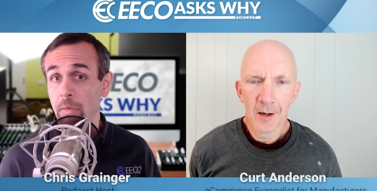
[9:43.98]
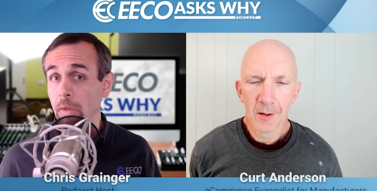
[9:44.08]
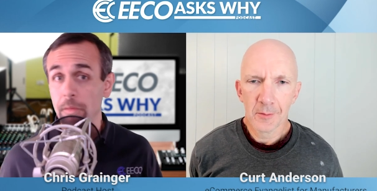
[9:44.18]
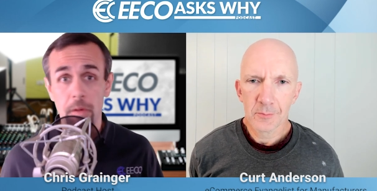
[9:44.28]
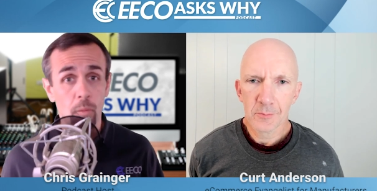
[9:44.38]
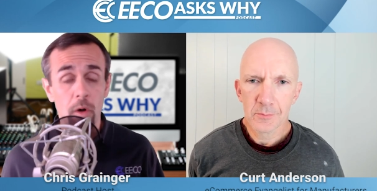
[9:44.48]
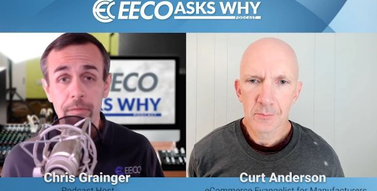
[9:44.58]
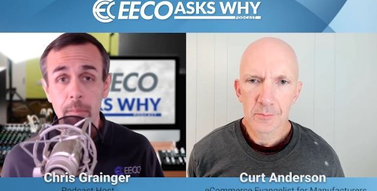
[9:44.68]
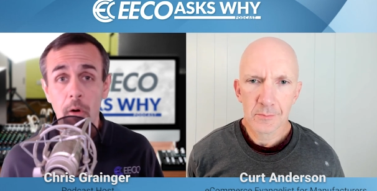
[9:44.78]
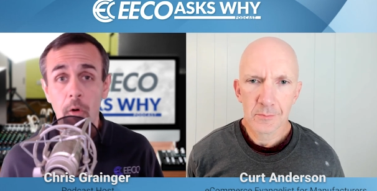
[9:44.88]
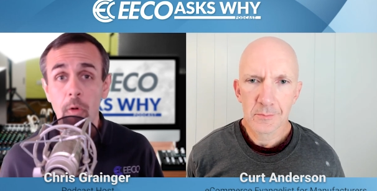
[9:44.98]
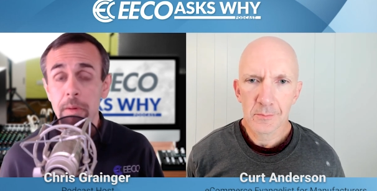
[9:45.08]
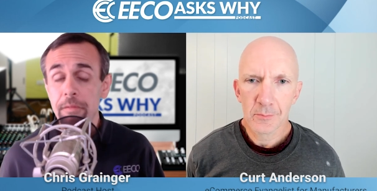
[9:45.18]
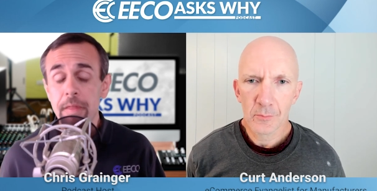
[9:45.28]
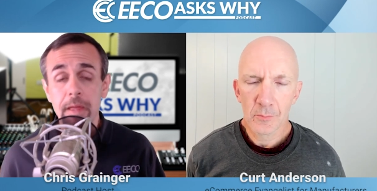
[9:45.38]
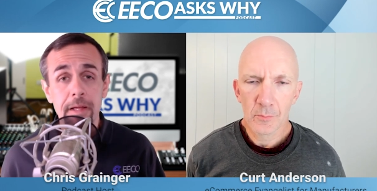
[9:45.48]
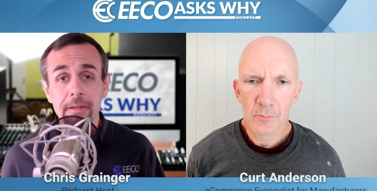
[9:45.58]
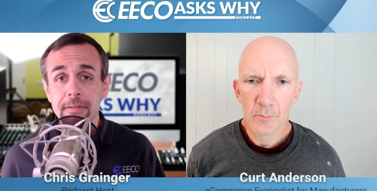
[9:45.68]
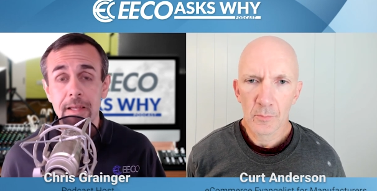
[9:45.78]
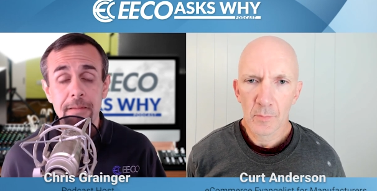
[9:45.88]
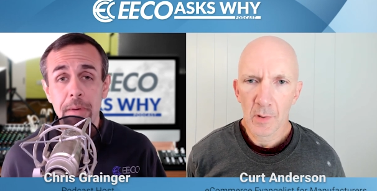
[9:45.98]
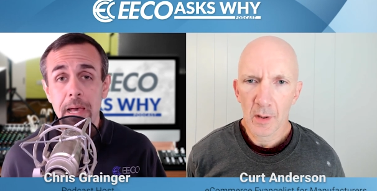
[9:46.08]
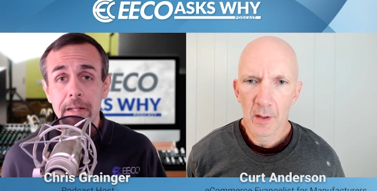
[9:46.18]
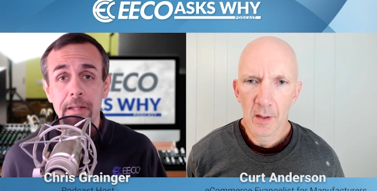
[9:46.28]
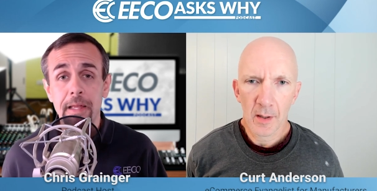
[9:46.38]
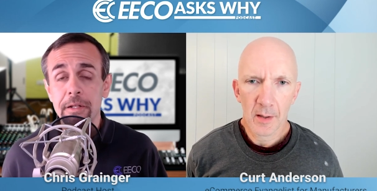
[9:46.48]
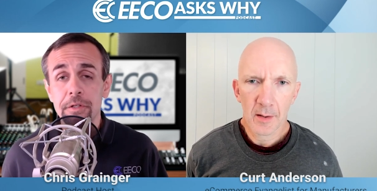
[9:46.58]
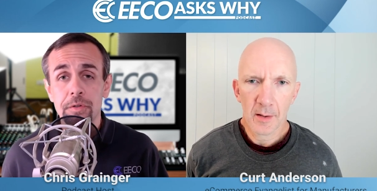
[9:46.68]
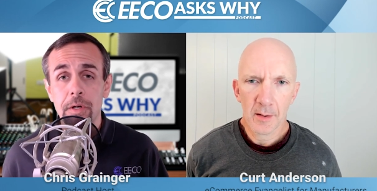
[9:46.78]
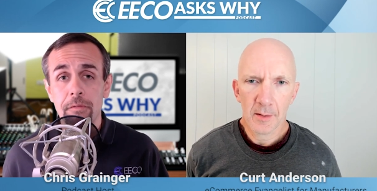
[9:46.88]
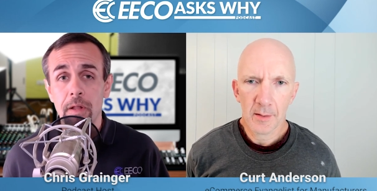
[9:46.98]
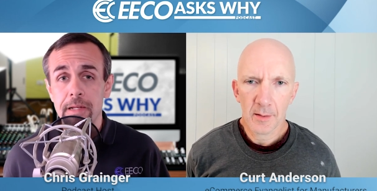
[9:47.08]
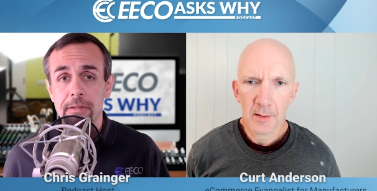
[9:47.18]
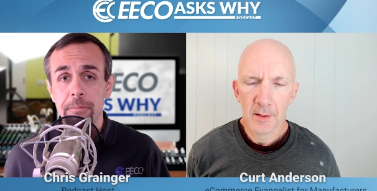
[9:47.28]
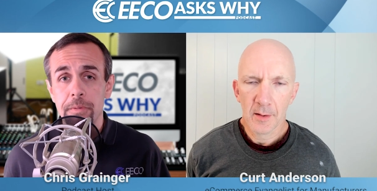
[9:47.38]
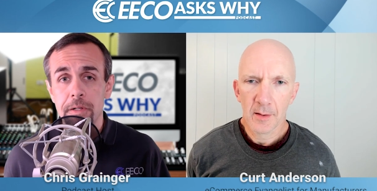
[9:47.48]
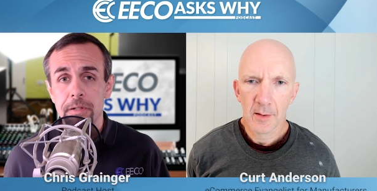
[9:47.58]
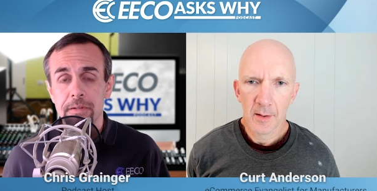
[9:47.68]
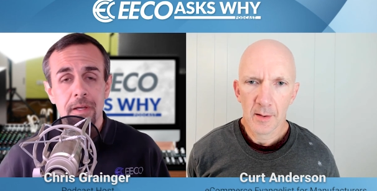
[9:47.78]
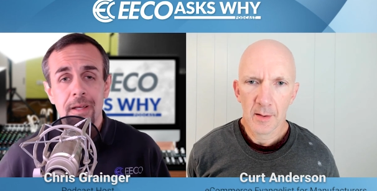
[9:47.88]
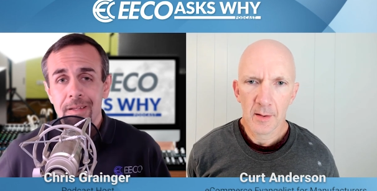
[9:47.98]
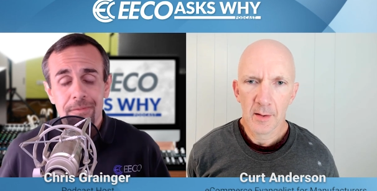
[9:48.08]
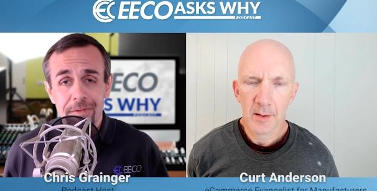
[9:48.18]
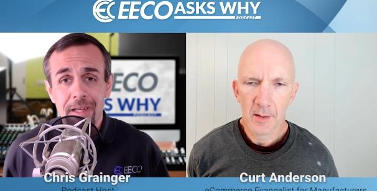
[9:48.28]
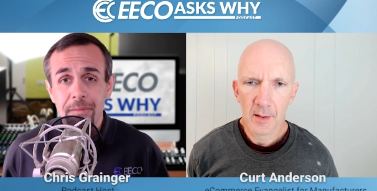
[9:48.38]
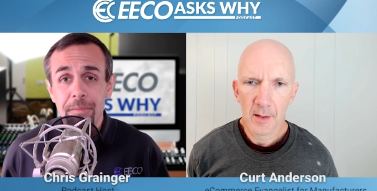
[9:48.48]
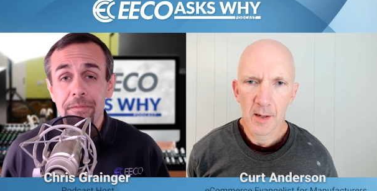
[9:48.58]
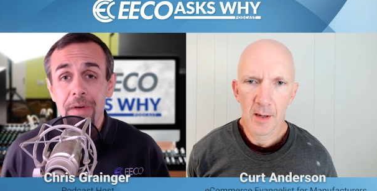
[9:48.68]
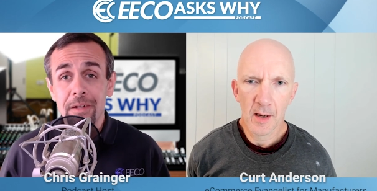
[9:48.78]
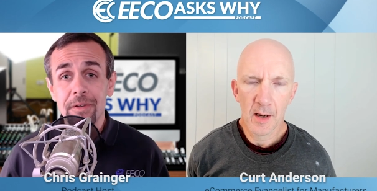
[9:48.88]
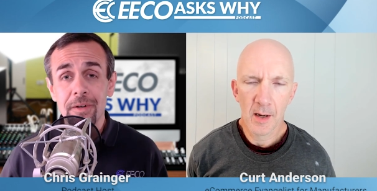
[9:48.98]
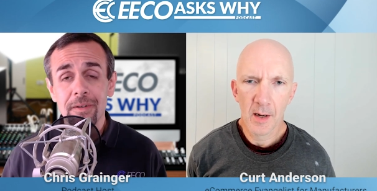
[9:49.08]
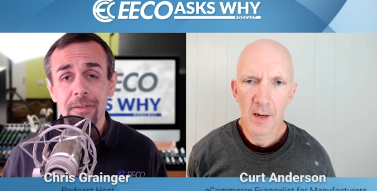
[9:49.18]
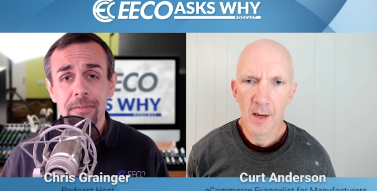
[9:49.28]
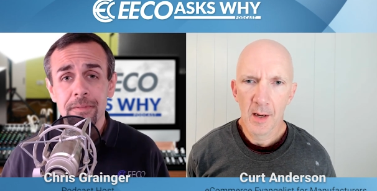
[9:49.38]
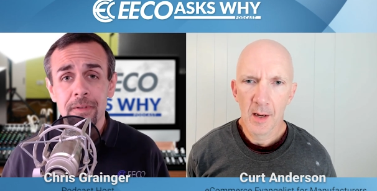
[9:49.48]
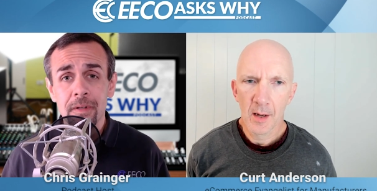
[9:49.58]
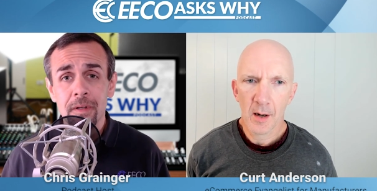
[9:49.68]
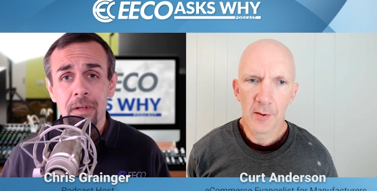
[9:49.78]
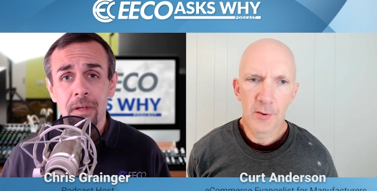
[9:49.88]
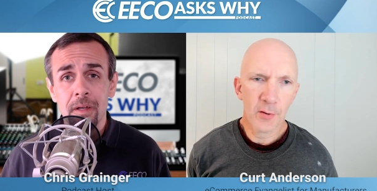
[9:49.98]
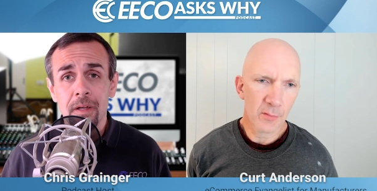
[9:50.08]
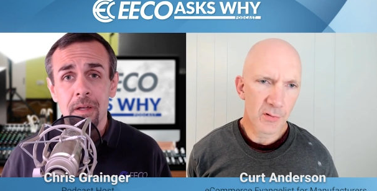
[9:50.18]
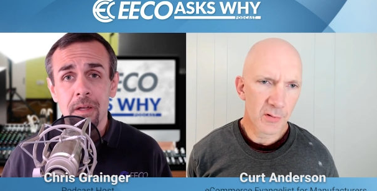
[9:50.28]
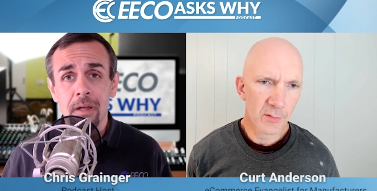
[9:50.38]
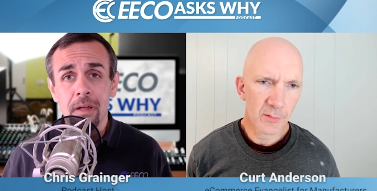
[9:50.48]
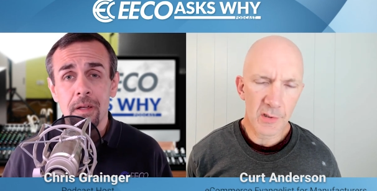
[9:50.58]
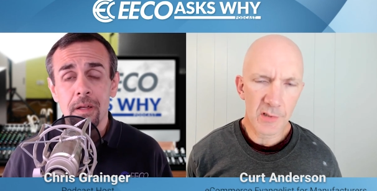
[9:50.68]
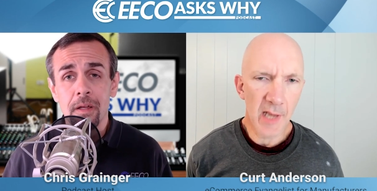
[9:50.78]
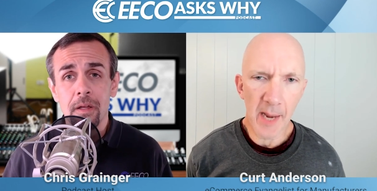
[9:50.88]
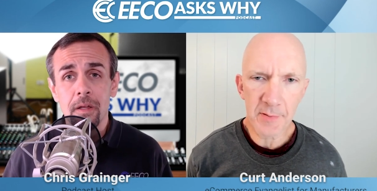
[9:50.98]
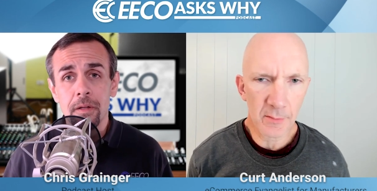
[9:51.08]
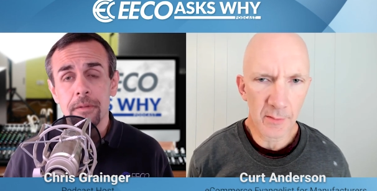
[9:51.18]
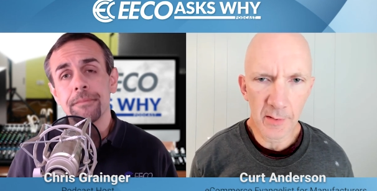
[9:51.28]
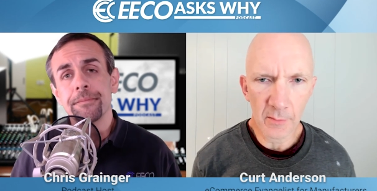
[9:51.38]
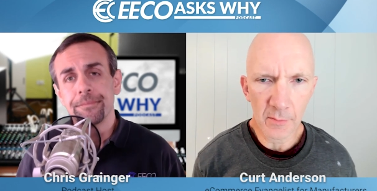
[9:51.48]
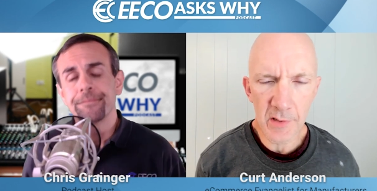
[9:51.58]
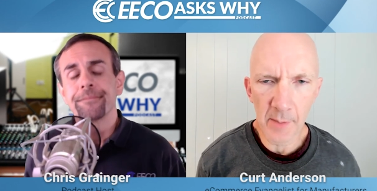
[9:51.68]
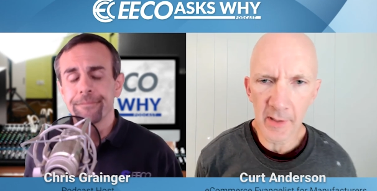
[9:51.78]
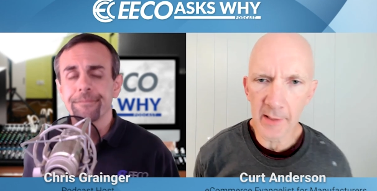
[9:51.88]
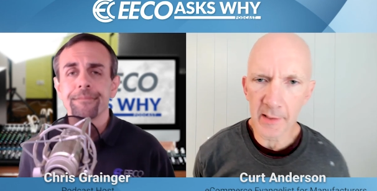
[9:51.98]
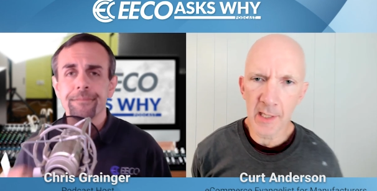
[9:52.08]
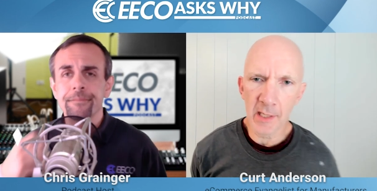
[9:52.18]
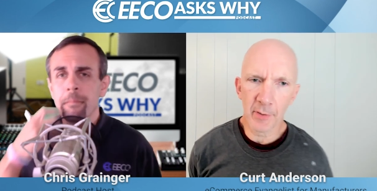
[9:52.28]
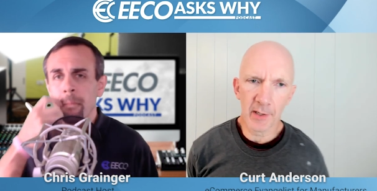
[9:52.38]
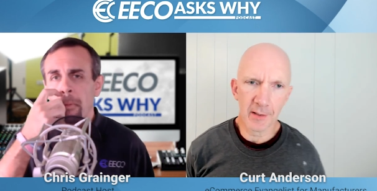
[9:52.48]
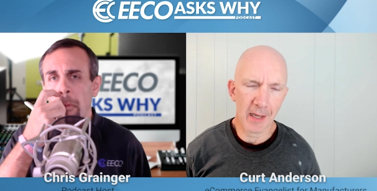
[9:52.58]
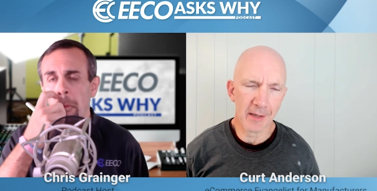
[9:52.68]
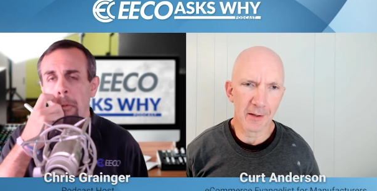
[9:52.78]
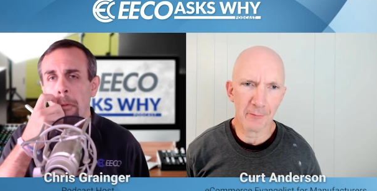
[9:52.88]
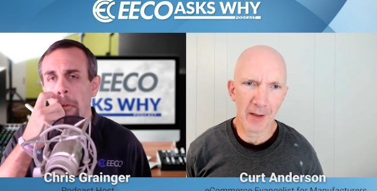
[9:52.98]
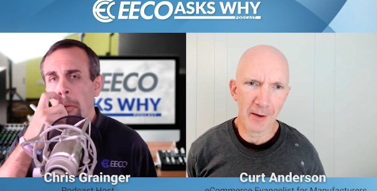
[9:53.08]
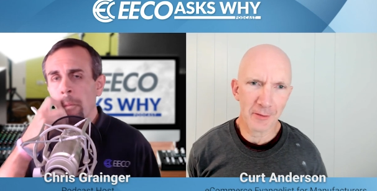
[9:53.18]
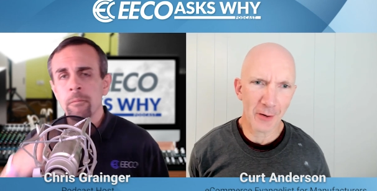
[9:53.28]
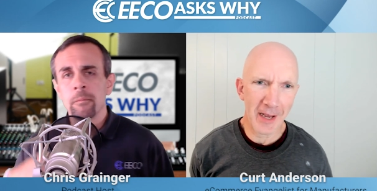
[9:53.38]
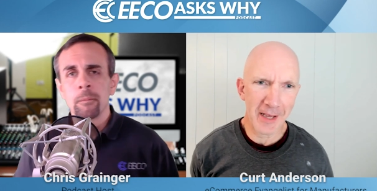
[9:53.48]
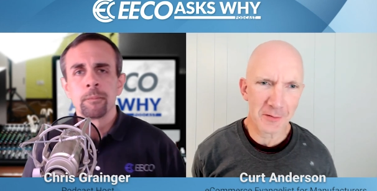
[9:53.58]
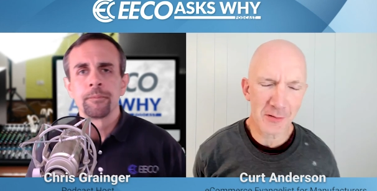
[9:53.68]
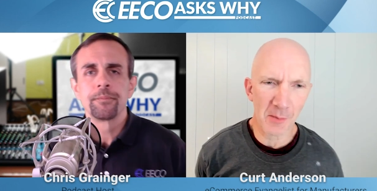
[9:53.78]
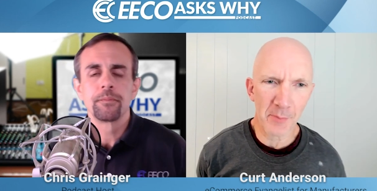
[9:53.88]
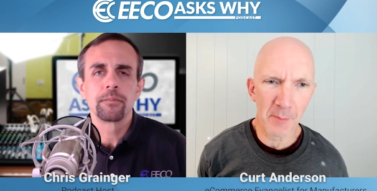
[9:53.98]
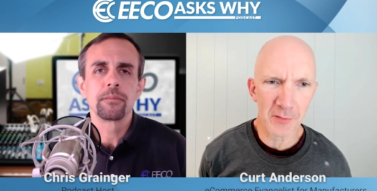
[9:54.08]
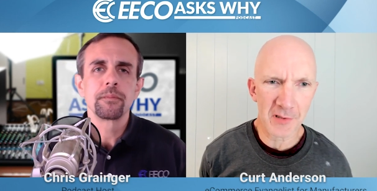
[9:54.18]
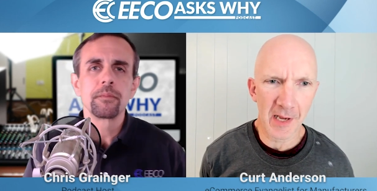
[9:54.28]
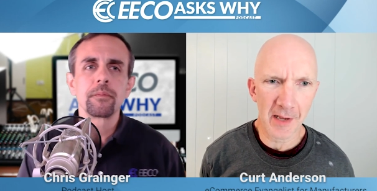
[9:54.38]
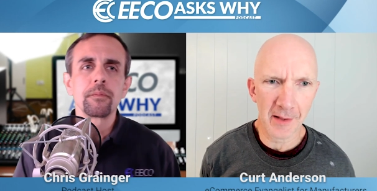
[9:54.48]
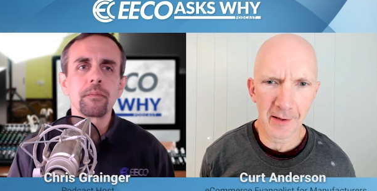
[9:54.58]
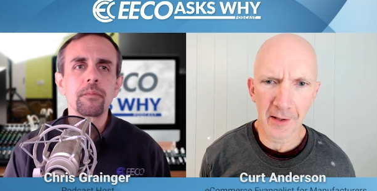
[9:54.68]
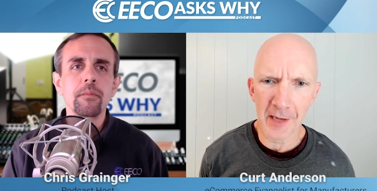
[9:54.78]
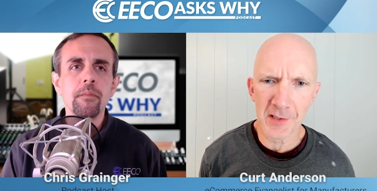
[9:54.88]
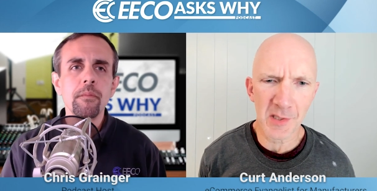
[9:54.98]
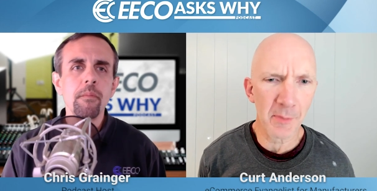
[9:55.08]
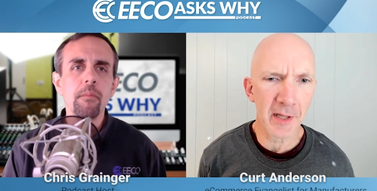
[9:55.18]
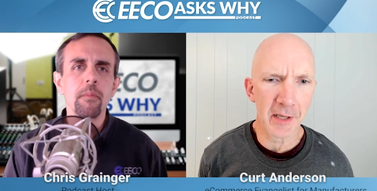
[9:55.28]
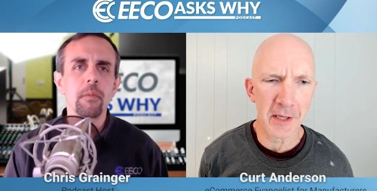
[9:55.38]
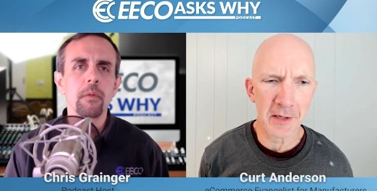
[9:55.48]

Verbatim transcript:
Speaker 1: know, work from home, everything else that impacted industry over the last couple of years, was that a big factor?
Speaker 2: Huge, just absolutely huge. I mean, like anybody, like, I, you know, I hate some people say like, hey, somebody in